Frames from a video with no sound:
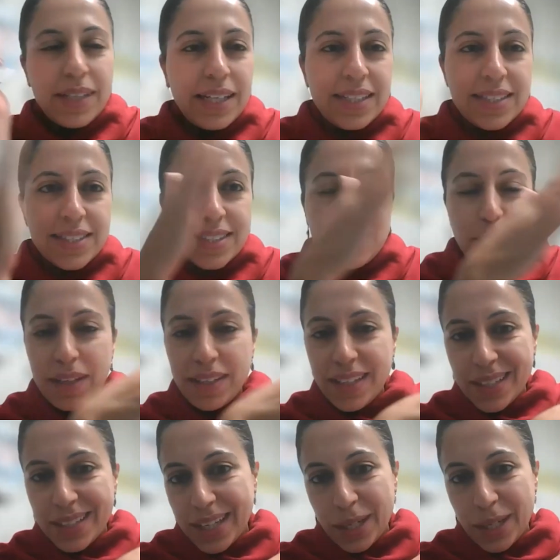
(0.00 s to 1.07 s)
It's depending
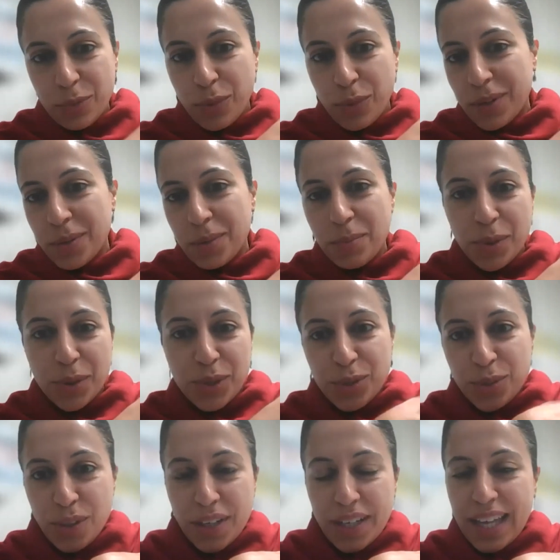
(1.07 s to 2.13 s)
on kind of what report
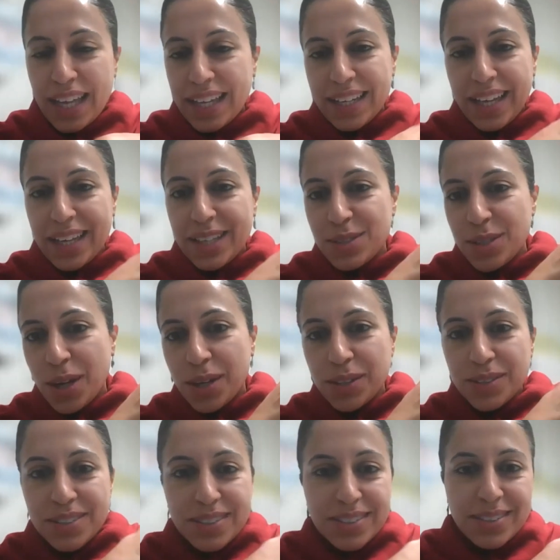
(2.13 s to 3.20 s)
you look at. I saw,
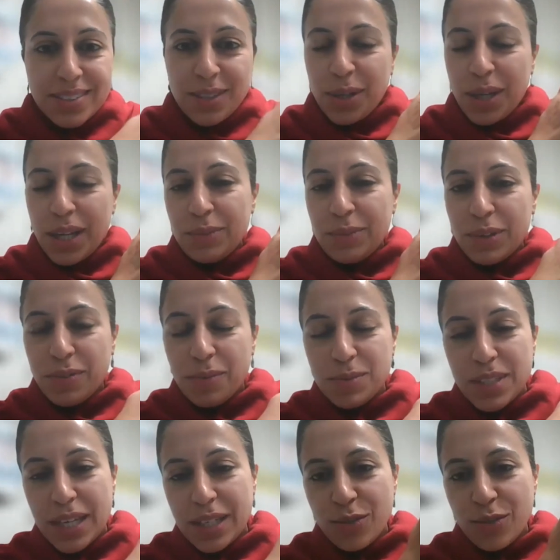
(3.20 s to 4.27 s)
anywhere from
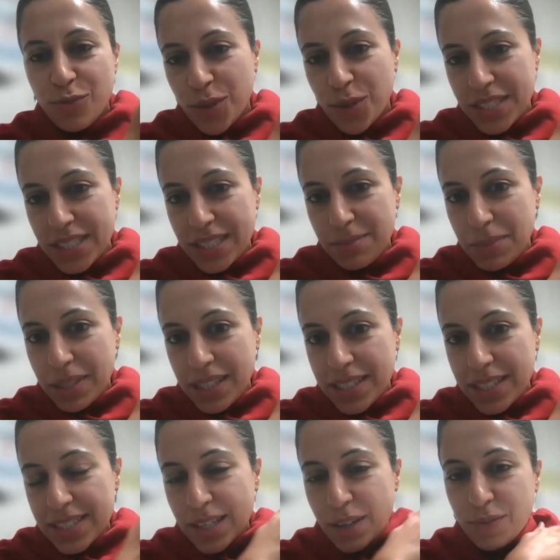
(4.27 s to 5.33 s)
10 to 14
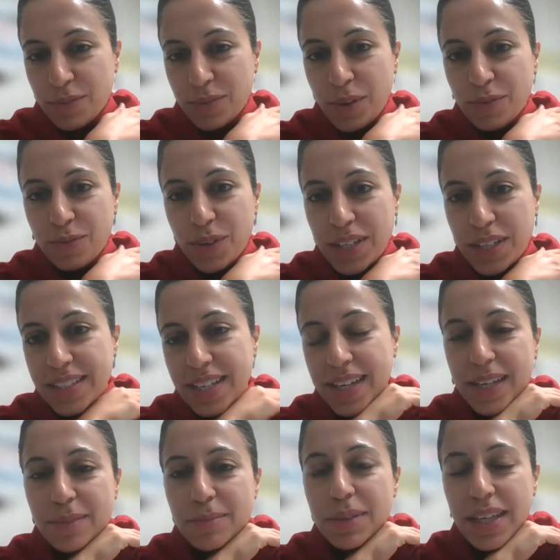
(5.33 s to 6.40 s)
minutes of wait
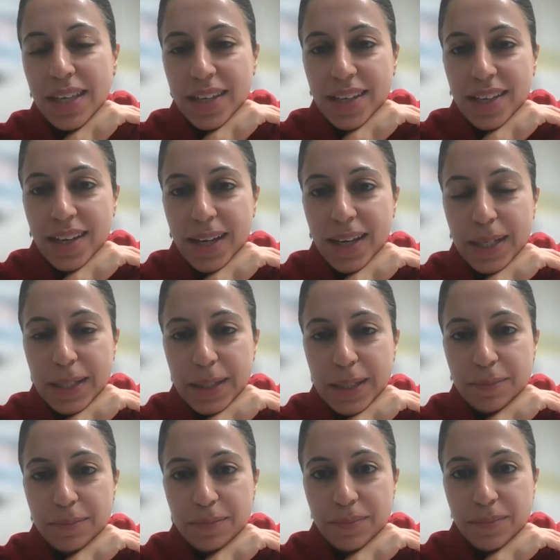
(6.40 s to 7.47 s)
time.
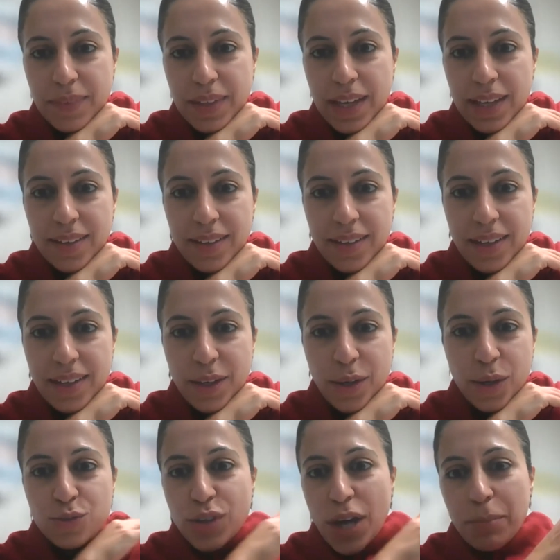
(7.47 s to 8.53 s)
And
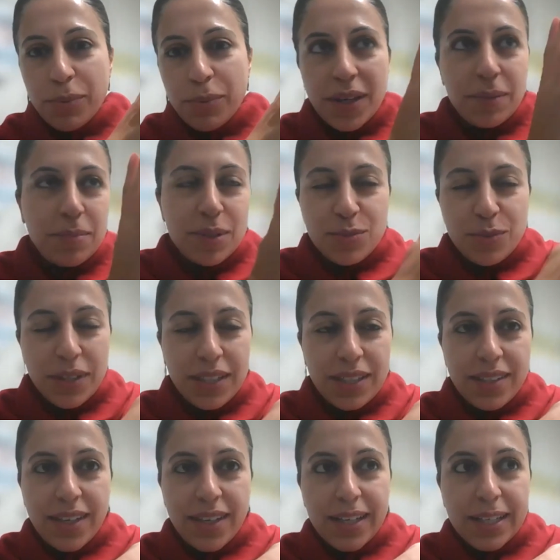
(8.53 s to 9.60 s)
a drop rate
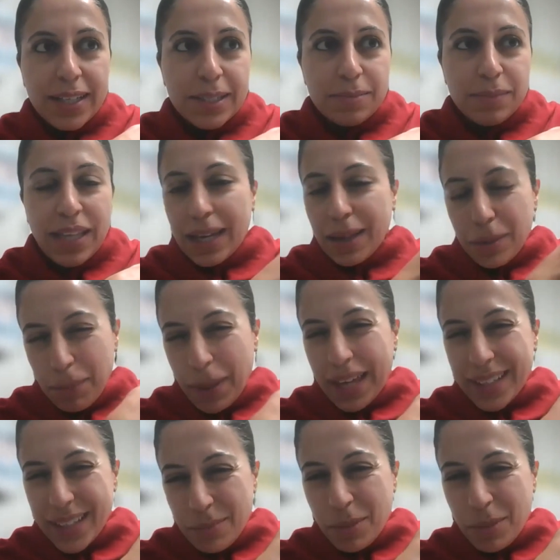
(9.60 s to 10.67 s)
between like
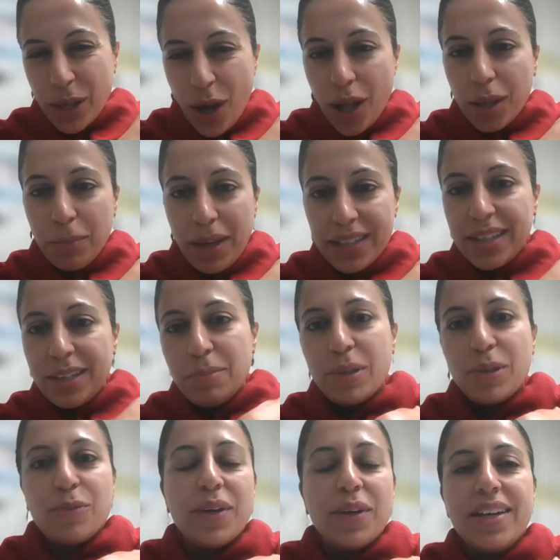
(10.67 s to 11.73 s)
an call
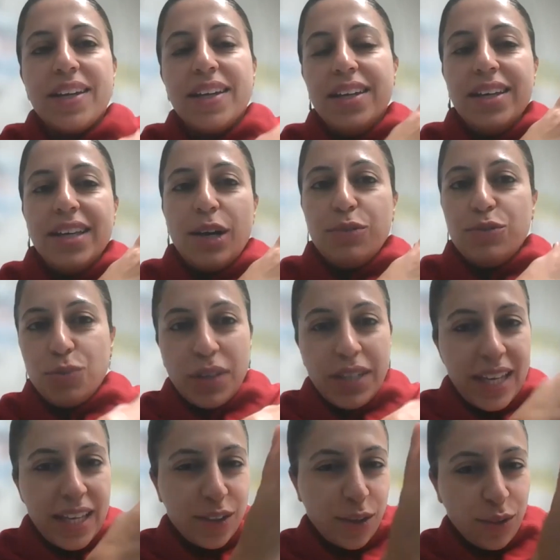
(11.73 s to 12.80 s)
abandonment rate of
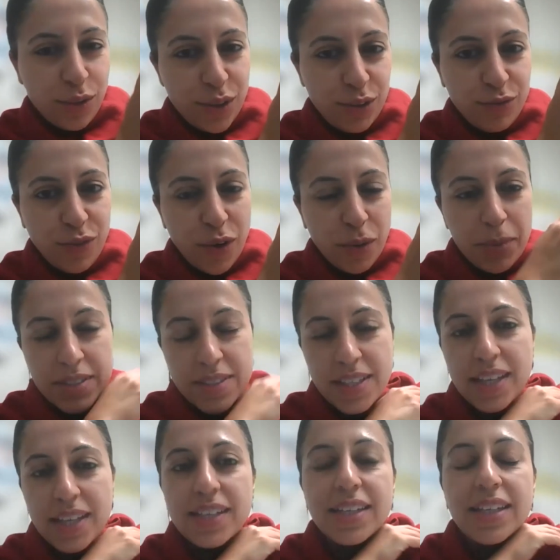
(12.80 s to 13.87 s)
28 to
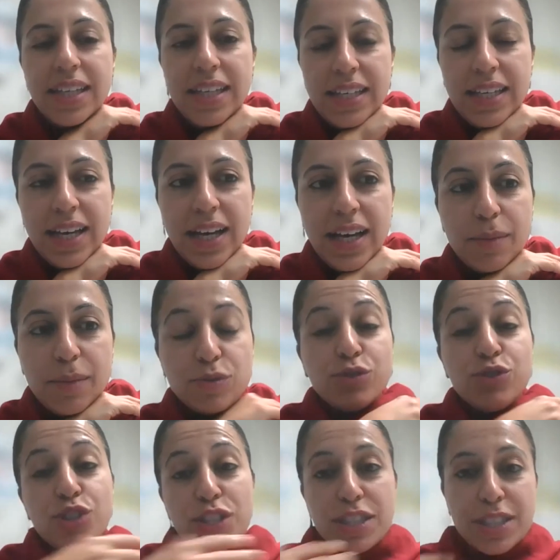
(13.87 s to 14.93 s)
34%. So
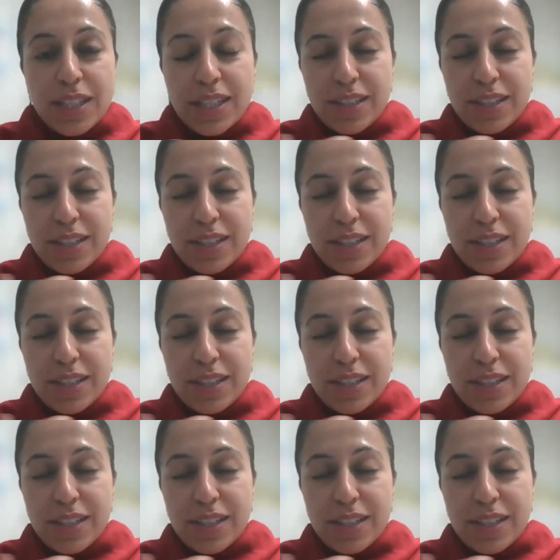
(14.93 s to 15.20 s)
just